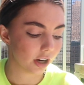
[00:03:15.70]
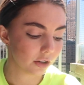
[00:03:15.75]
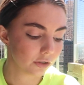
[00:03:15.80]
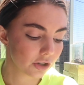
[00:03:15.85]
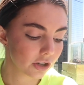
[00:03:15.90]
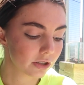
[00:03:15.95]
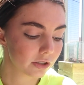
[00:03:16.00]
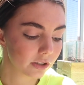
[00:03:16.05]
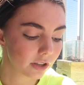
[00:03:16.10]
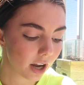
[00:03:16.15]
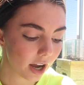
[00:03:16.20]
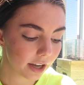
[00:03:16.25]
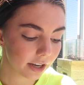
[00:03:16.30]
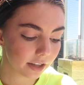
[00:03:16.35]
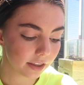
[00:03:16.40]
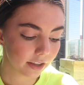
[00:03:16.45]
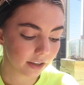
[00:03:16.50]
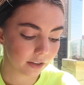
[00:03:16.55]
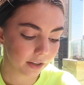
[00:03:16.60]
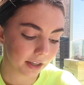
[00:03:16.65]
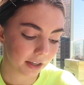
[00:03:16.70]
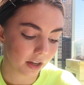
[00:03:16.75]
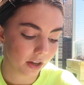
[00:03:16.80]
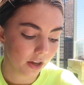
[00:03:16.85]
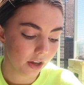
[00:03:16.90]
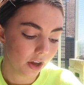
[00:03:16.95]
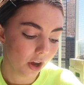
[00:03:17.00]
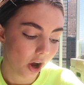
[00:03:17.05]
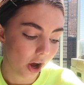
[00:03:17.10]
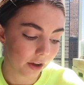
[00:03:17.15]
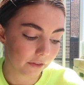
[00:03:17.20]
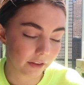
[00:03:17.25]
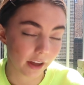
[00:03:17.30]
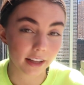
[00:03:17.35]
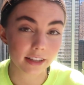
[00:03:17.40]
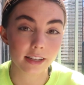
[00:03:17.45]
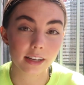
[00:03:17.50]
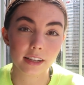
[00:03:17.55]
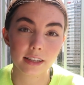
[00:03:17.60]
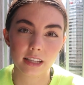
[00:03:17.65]
just kind of think if
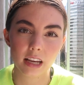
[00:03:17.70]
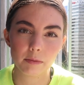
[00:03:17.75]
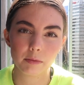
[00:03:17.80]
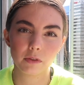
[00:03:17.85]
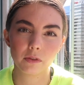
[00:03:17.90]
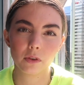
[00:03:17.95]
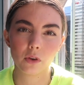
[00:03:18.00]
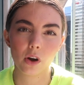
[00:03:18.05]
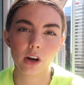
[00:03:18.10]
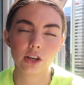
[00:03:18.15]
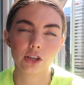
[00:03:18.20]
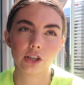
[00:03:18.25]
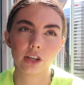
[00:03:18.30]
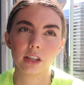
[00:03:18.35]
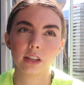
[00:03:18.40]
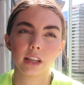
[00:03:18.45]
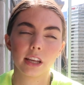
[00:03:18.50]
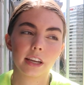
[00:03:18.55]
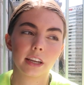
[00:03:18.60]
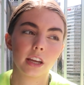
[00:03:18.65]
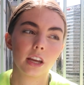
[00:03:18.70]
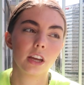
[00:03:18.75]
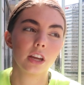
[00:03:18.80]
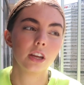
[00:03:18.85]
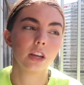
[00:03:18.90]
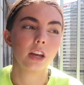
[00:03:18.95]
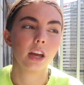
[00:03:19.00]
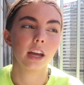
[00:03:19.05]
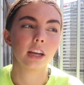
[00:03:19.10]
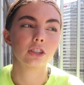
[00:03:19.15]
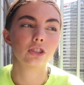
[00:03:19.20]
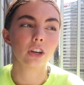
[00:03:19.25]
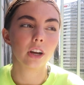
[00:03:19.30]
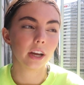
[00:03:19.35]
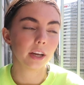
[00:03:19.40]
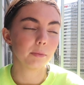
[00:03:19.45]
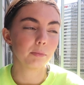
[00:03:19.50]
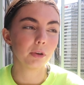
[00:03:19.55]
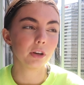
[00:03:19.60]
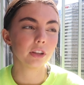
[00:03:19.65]
that's an example of a question, and
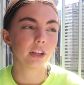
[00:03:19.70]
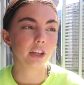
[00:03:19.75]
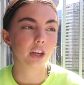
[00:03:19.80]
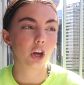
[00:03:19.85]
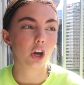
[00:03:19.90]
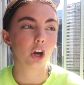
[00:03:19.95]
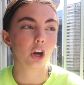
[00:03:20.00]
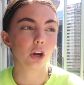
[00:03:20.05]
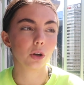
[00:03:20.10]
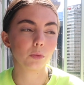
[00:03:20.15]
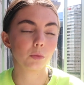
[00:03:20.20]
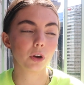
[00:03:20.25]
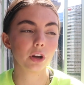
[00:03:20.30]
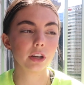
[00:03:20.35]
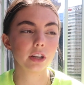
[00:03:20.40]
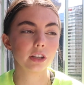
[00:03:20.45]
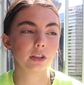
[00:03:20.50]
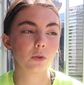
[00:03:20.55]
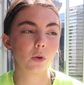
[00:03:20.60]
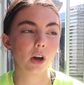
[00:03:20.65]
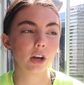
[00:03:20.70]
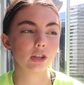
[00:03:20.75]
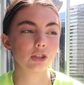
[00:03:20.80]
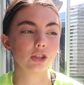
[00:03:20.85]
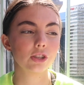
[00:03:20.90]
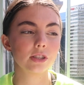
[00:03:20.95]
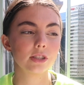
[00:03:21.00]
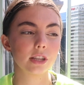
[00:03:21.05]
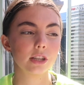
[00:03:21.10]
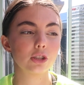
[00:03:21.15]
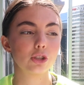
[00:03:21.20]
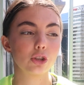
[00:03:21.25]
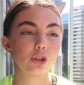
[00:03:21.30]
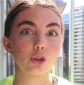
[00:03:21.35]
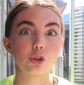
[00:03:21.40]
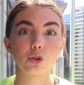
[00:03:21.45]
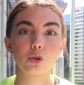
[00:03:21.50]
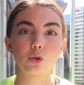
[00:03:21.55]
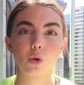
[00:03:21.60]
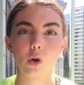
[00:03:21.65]
try and put her worded questions into
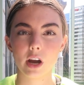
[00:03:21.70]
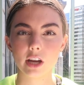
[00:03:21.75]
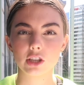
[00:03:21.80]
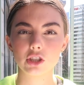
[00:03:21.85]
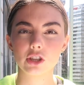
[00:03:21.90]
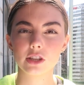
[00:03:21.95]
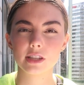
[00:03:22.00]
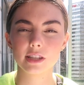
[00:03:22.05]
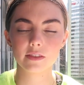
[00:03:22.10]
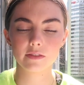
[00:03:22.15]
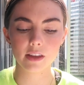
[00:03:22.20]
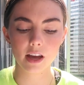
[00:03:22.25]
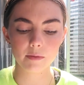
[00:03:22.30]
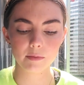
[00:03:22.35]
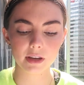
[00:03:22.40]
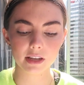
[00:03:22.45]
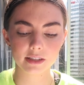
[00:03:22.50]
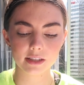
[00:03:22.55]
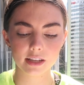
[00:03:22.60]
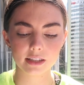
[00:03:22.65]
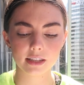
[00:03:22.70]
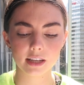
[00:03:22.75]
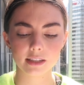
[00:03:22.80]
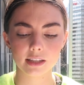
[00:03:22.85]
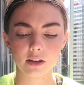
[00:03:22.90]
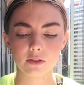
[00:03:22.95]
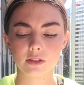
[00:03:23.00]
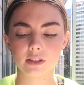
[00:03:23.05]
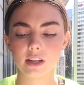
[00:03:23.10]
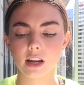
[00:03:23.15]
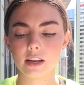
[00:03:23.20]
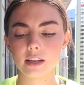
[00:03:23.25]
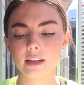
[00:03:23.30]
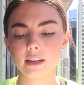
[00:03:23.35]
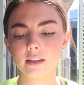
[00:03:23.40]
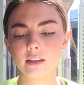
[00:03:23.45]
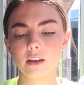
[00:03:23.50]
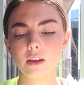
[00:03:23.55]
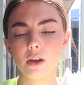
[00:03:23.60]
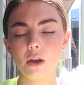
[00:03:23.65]
new questions, if that makes sense, as I was
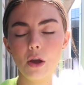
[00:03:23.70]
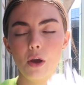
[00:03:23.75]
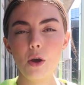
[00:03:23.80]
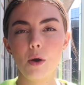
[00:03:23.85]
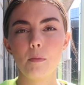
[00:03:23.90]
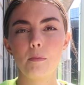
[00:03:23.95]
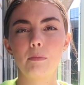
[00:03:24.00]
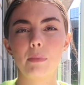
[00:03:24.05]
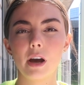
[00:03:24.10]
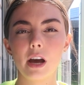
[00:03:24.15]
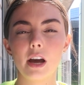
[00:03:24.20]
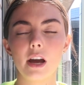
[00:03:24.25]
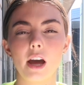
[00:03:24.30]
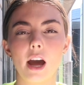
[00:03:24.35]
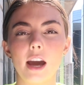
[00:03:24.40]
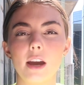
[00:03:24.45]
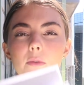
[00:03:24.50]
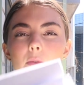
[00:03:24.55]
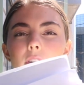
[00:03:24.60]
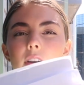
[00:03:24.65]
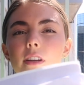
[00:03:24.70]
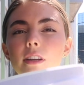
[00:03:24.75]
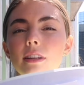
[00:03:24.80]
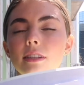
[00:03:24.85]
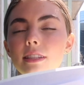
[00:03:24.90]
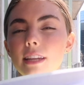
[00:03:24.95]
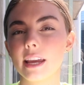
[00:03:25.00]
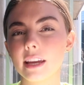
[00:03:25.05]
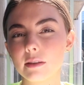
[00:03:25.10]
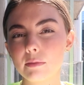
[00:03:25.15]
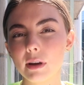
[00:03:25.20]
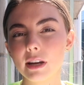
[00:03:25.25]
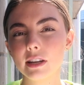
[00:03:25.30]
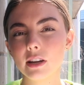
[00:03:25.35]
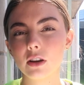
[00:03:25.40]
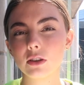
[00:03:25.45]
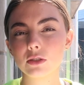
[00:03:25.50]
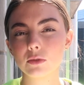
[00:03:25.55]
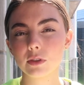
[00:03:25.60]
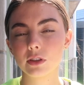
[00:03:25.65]
studying. But I would take my
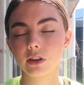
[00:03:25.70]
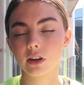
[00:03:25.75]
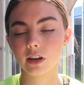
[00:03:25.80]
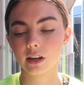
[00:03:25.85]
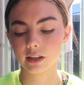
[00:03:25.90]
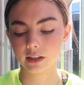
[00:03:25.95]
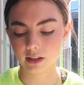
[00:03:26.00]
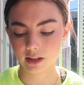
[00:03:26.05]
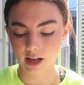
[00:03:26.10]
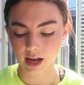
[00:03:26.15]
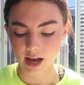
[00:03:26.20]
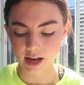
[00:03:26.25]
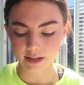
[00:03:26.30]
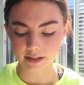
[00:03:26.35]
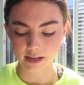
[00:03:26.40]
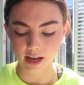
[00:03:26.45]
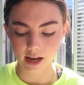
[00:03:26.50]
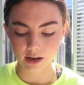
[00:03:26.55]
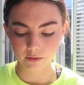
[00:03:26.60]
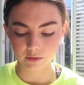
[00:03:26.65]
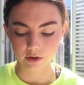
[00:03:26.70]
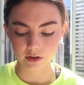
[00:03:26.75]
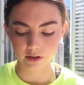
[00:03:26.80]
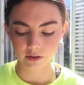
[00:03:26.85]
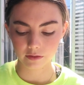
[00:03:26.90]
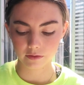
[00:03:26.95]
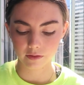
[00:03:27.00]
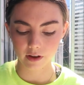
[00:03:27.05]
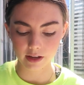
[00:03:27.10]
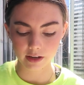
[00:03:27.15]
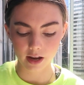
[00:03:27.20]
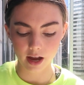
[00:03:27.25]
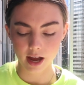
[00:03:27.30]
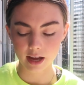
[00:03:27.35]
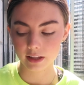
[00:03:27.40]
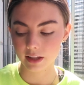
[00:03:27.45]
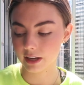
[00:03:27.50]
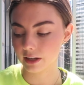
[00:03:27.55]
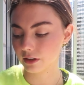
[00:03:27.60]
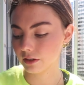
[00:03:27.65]
notes with her in class. I would find a
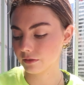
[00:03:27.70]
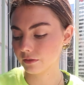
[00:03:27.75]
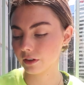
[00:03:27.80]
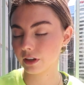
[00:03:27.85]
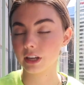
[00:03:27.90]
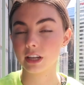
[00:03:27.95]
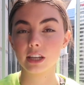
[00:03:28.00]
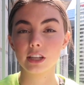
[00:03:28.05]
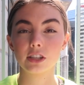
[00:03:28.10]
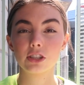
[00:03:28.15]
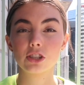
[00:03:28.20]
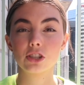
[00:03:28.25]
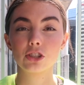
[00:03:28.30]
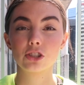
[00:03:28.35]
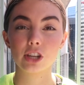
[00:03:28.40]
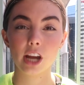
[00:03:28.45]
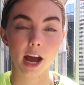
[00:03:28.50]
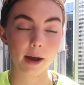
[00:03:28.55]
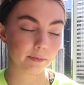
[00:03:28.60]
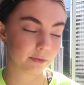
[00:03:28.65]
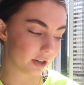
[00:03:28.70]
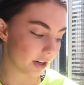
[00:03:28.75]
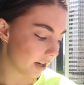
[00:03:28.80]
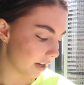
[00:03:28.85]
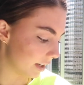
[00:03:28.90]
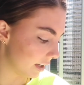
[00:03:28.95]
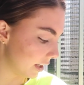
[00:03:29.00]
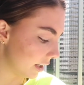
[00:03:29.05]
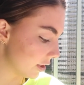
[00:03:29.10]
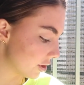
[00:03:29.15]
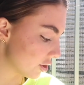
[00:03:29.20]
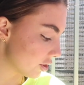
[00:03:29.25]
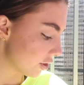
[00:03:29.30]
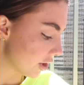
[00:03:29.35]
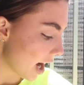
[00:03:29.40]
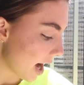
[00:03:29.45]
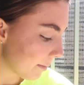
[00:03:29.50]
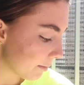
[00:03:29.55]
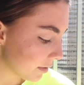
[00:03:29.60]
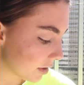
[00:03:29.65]
highlighter for each chapter, and each
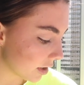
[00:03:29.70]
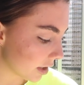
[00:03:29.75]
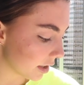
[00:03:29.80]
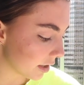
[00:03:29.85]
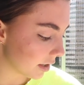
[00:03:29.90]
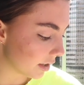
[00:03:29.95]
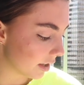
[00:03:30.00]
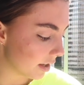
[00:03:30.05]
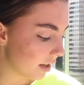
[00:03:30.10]
chapter